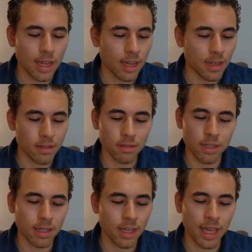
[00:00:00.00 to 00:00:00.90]

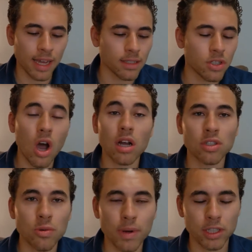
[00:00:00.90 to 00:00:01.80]
and I can't talk
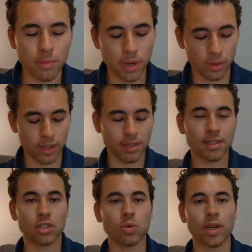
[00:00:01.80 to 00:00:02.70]
too much about this
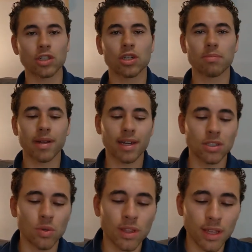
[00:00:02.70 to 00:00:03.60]
situation, but I
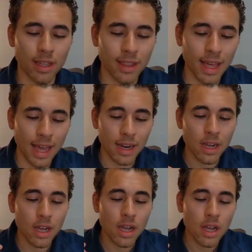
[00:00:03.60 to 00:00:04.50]
do think that
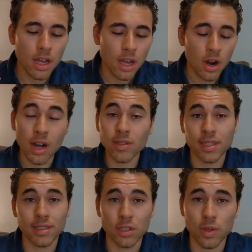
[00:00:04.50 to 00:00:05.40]
our
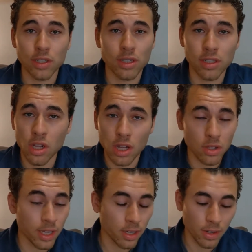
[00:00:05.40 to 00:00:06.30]
housing situation is not
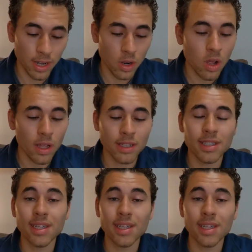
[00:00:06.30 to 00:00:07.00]
looking good at all, and